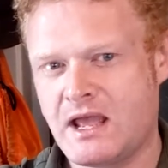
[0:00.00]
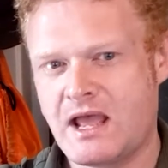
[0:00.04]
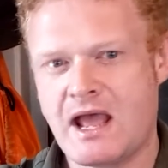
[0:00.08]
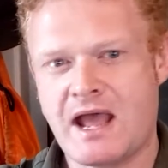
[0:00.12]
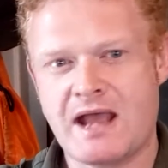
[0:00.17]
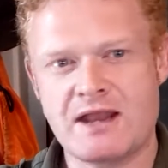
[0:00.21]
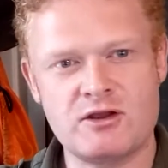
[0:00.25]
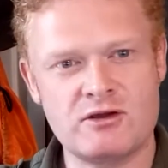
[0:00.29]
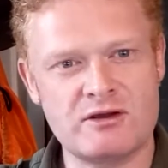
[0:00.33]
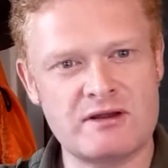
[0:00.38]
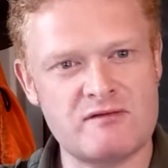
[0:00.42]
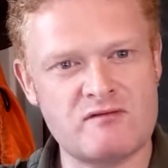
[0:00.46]

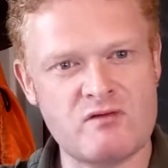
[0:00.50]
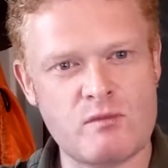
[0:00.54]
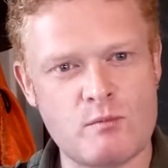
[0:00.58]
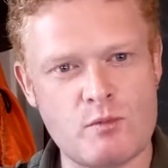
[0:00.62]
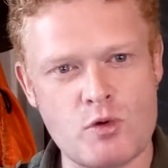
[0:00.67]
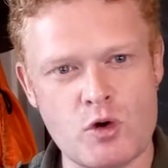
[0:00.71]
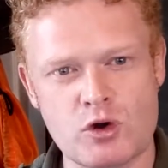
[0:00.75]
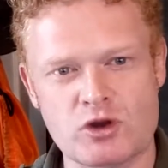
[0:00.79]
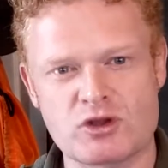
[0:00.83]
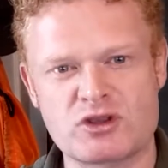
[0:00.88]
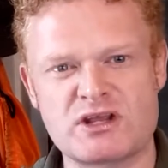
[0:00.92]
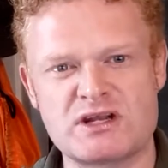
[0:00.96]
And you can have a
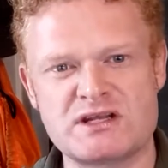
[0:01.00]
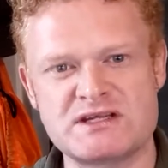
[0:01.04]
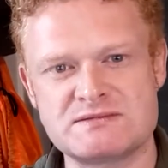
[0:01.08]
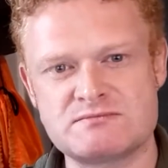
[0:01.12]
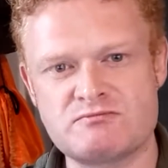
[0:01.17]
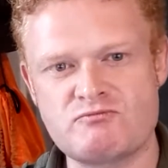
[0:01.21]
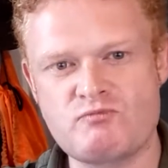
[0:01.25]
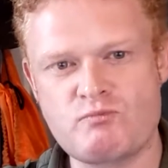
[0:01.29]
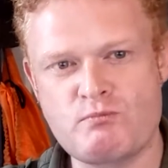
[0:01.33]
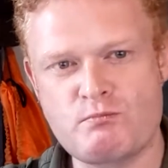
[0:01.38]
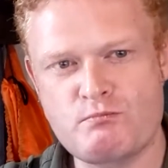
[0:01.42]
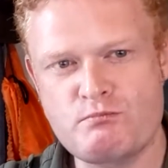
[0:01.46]
book that is
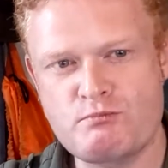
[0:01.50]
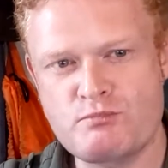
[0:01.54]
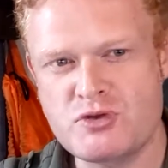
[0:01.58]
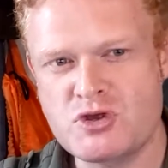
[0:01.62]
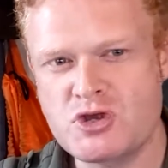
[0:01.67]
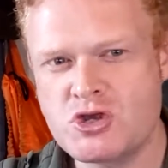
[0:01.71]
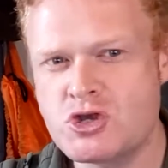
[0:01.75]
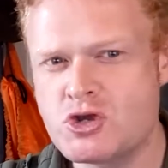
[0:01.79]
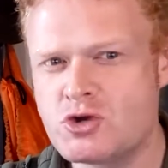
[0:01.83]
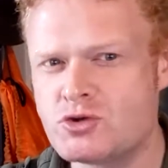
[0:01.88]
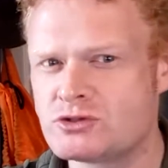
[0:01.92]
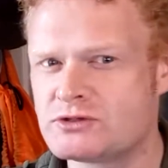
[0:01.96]

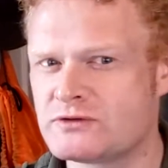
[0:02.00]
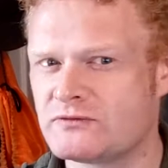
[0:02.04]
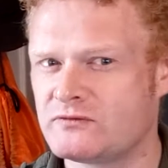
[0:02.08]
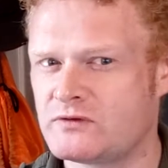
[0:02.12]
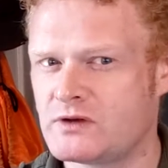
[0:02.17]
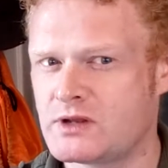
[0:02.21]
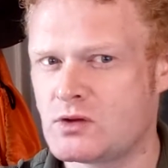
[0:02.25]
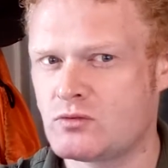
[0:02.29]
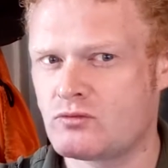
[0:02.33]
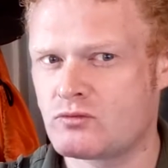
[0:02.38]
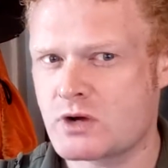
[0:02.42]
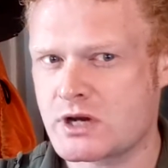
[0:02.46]

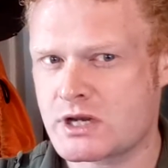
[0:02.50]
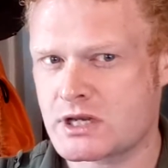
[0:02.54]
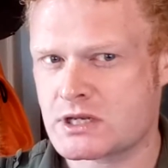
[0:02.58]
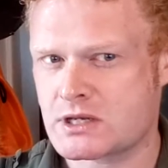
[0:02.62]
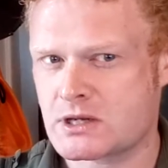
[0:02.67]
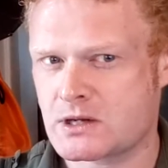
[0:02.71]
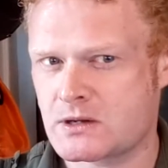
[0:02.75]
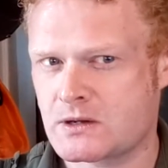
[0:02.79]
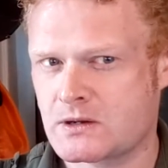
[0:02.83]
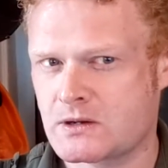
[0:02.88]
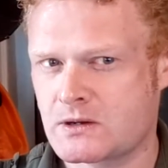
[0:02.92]
beautifully written,